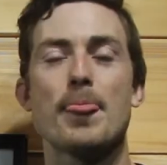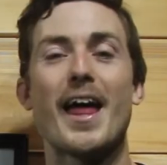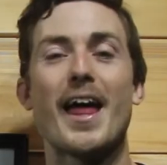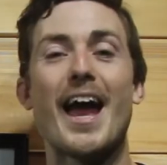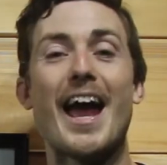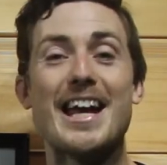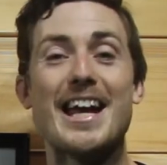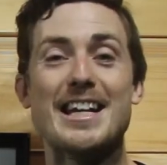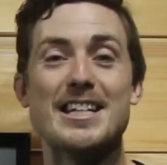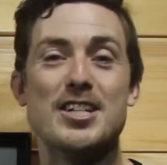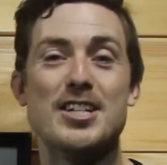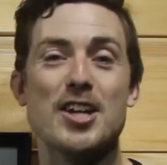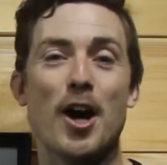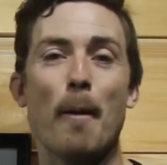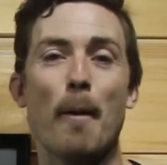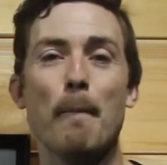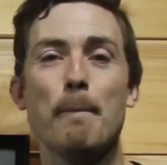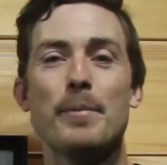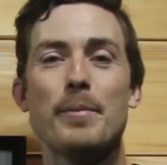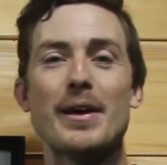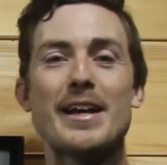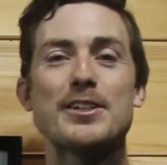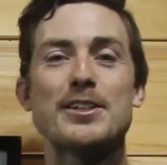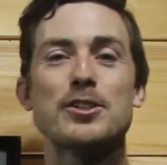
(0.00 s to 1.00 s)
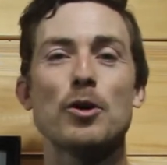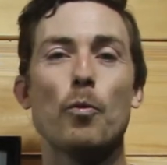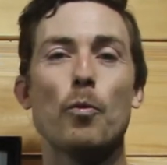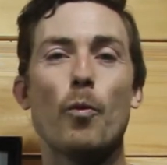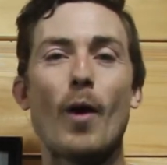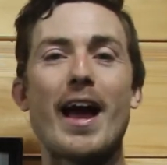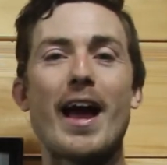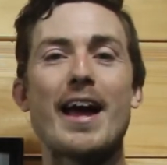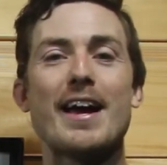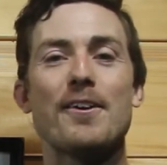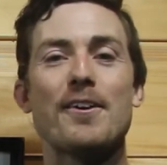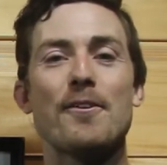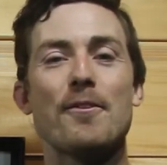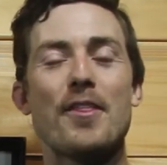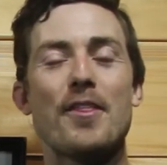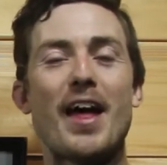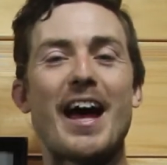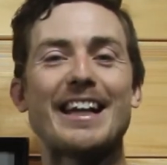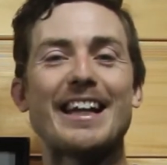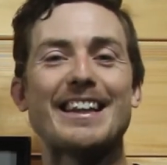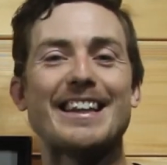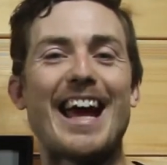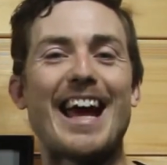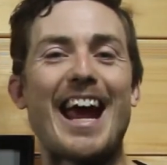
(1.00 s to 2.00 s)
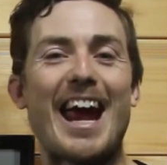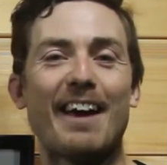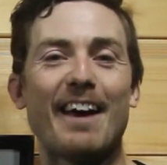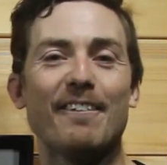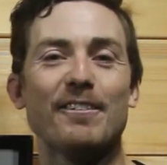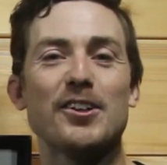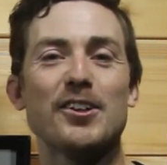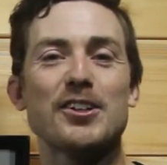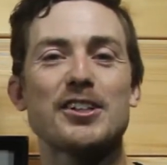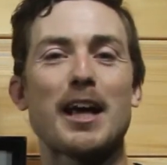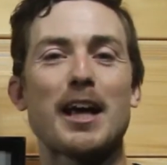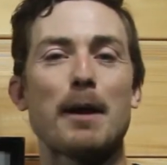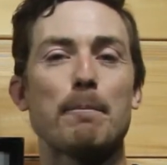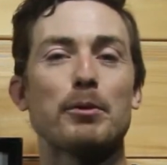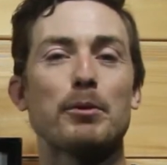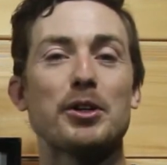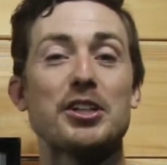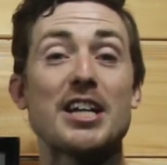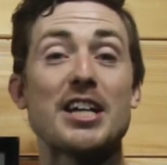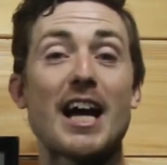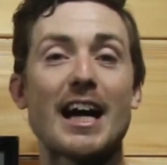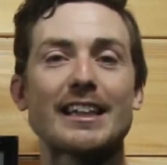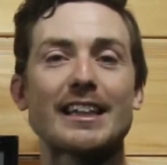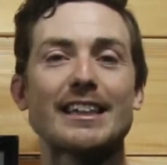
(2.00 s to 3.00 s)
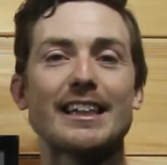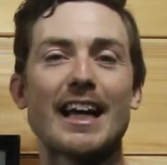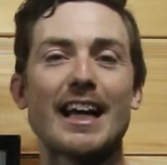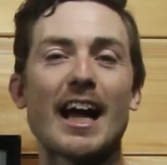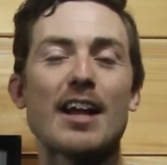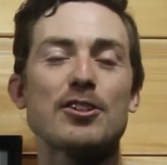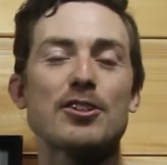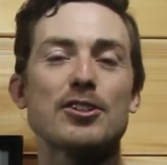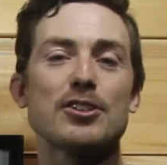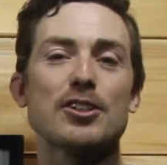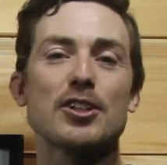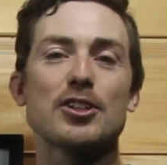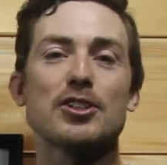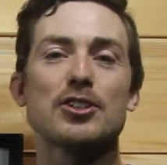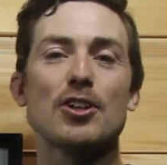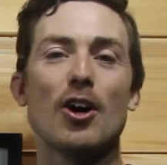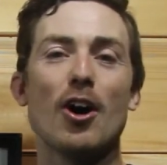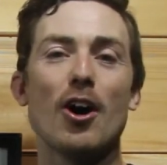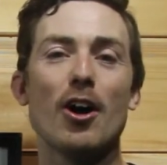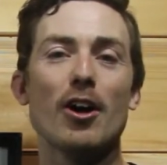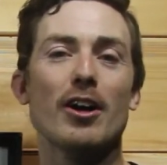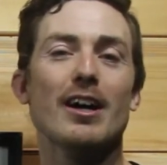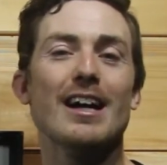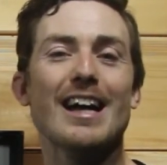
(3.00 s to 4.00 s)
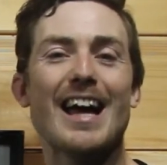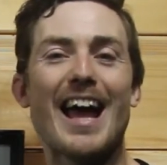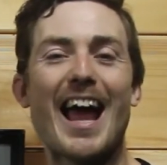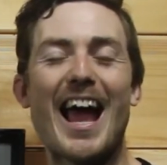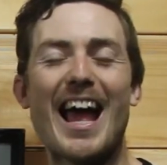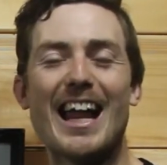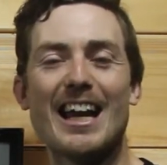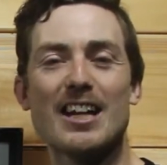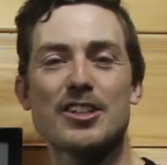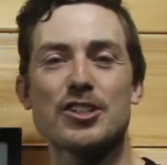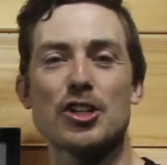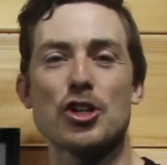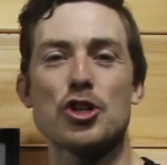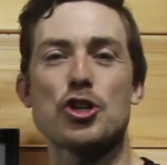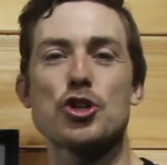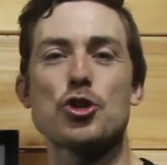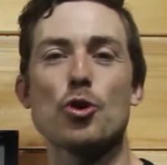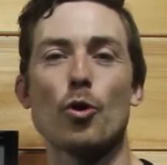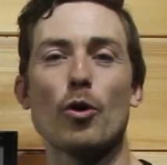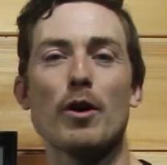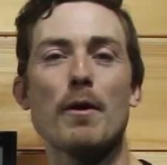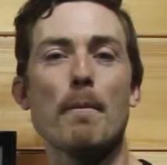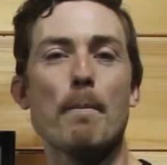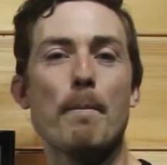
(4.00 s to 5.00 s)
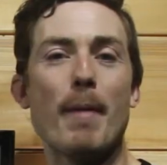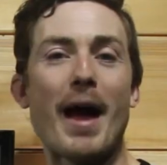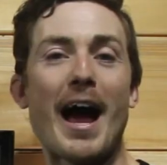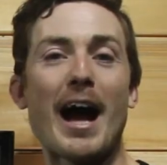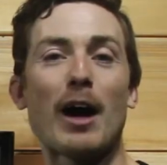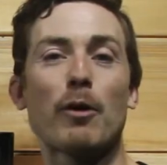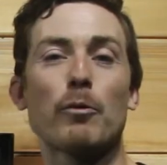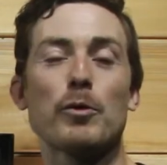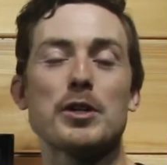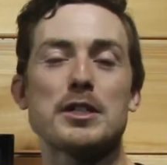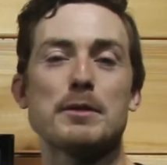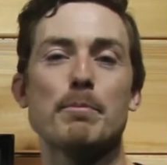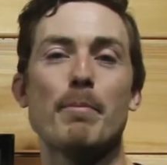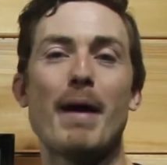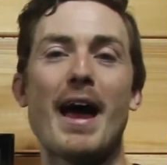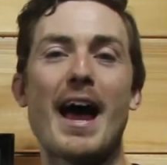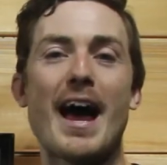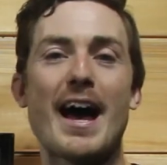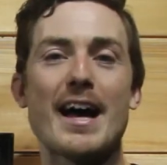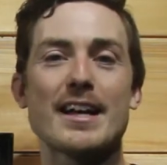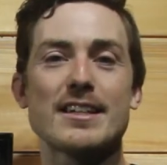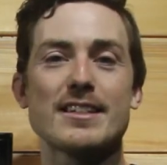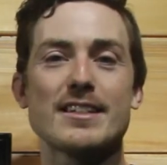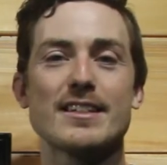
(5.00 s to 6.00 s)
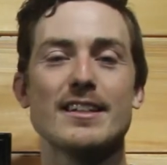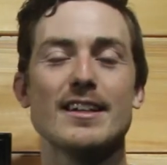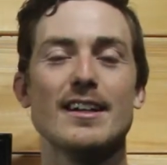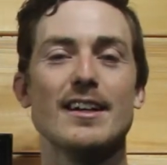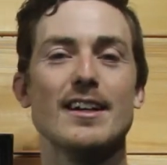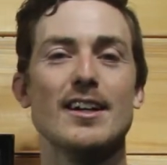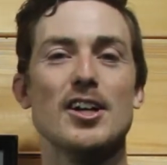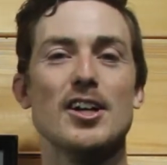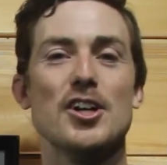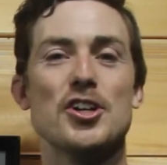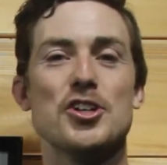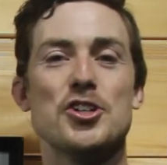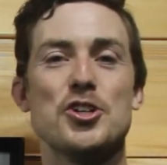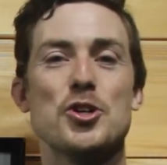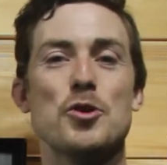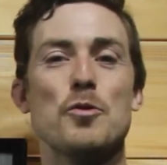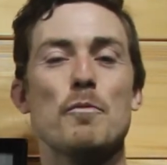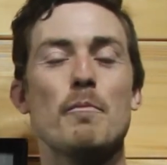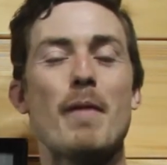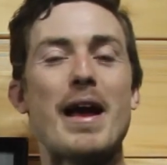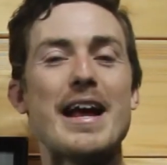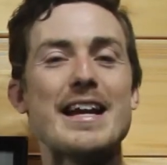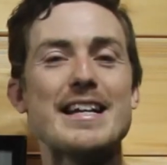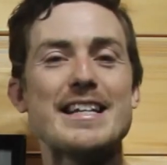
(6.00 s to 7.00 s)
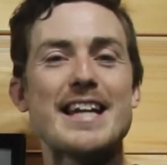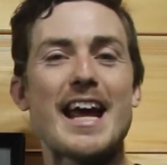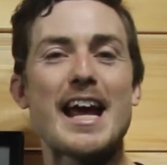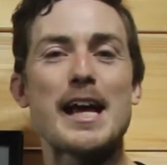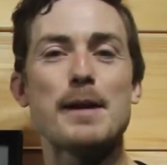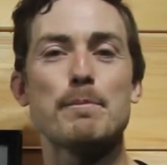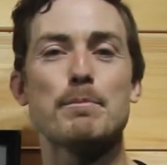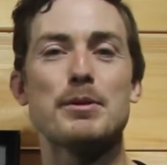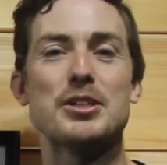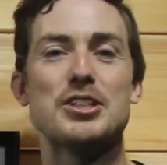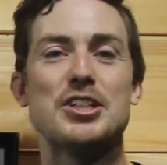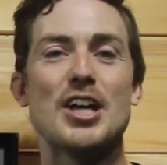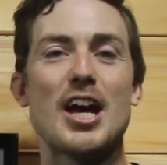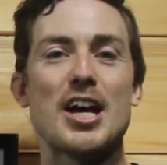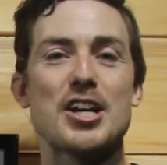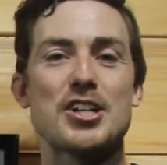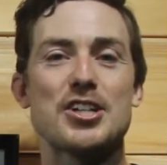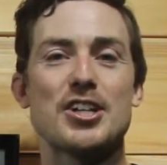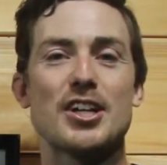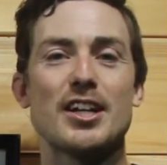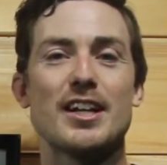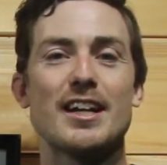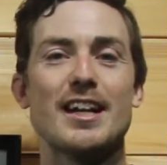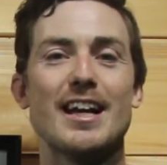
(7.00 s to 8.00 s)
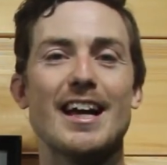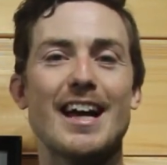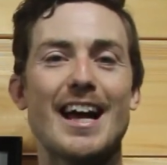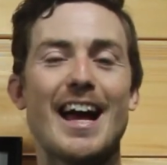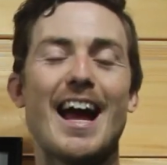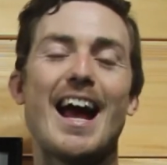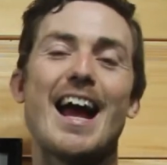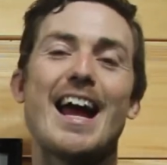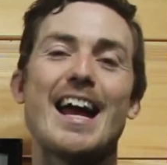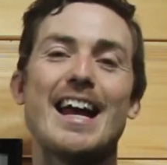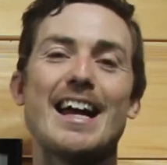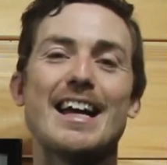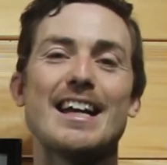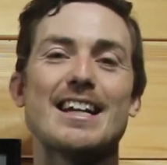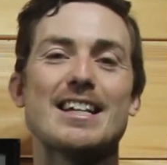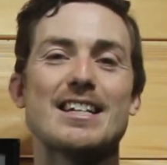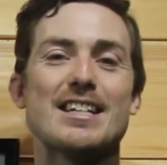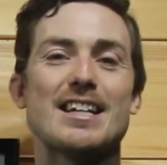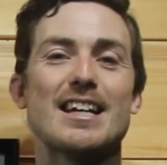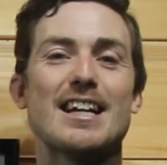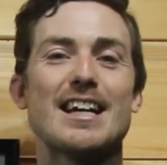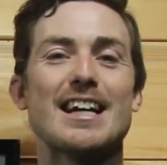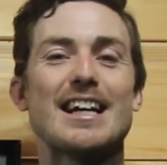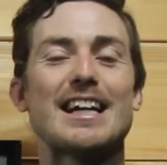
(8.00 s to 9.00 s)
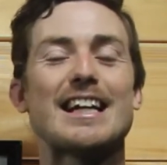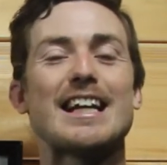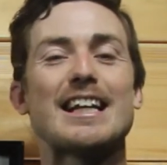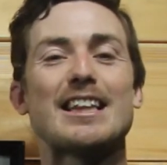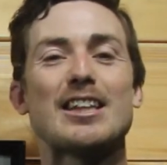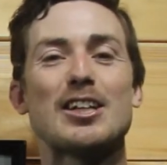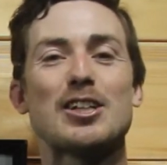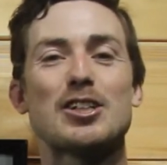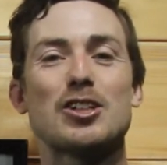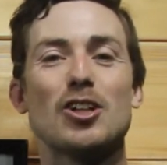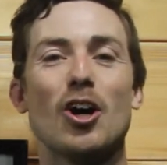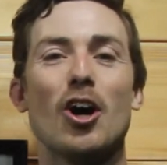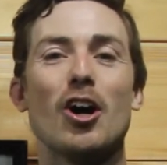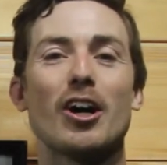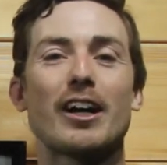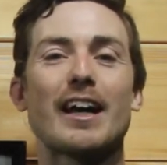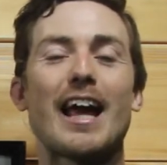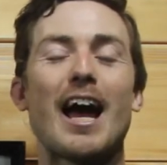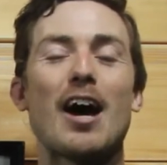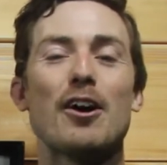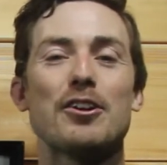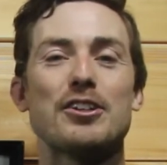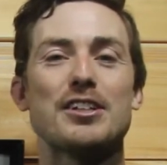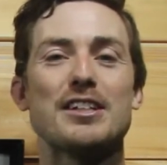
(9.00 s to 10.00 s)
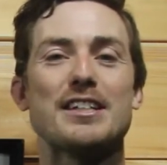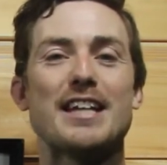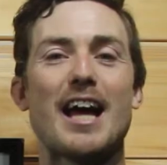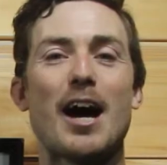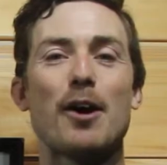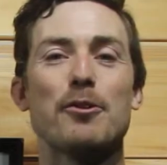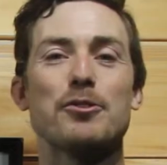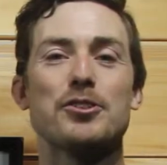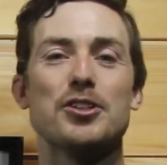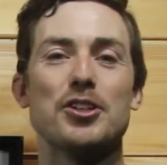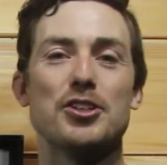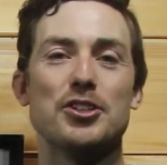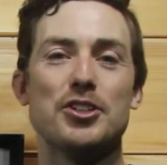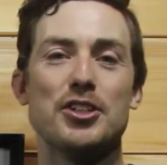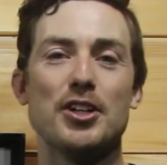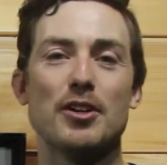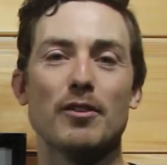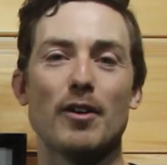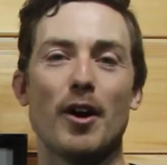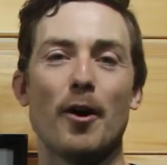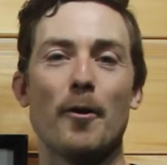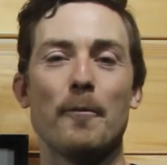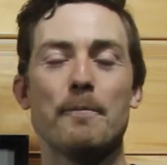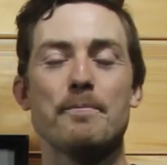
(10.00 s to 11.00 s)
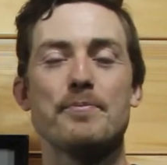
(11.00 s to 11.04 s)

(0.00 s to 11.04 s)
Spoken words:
A dump is a way that the handlers can protect against the stall, and it's a short backwards pass to maintain possession and get the stall count down to 0.